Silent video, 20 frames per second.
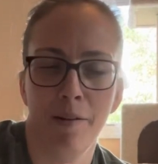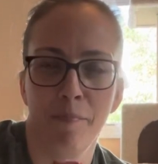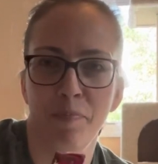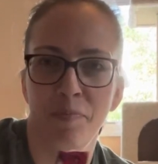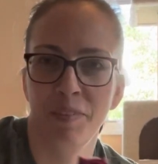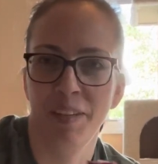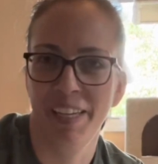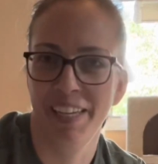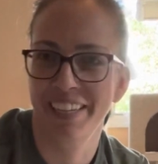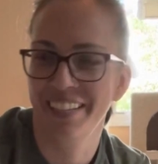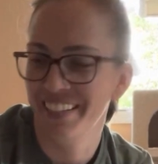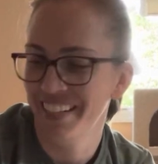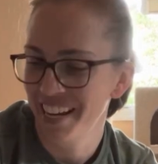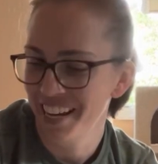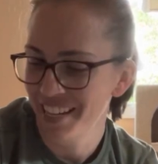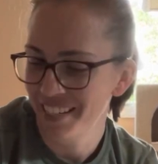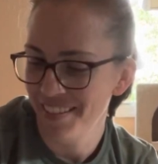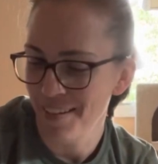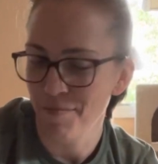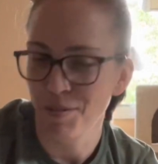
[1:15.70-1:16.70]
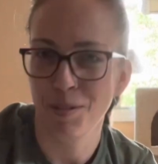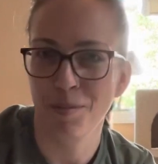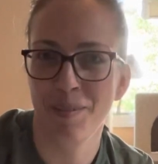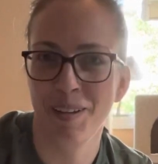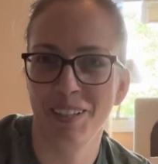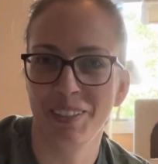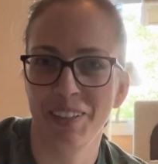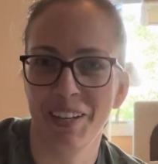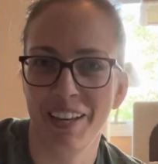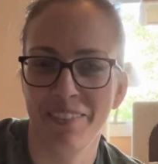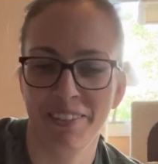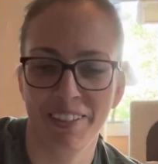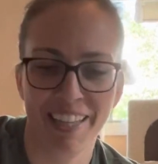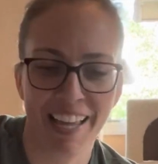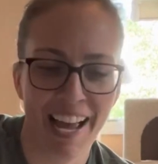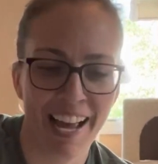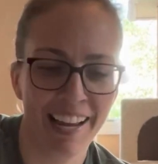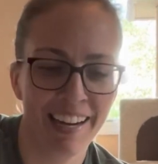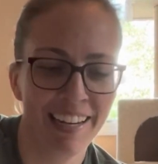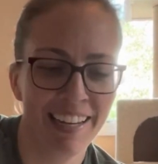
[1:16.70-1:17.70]
he seems to be okay with
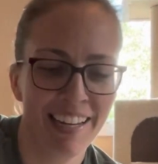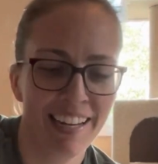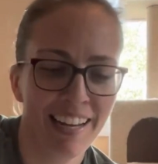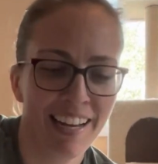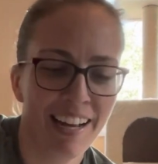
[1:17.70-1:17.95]
that.